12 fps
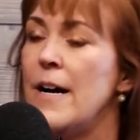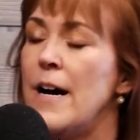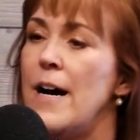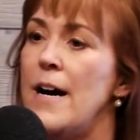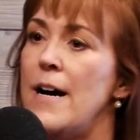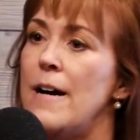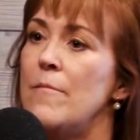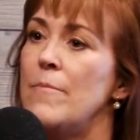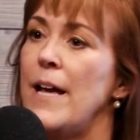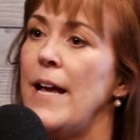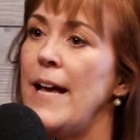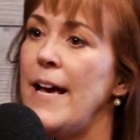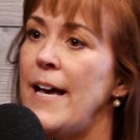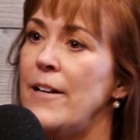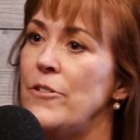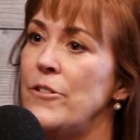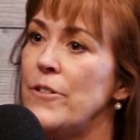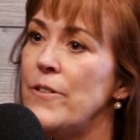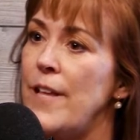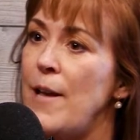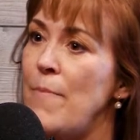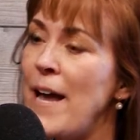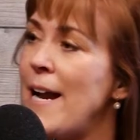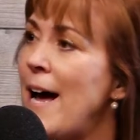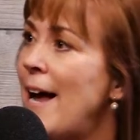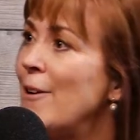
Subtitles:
And they may not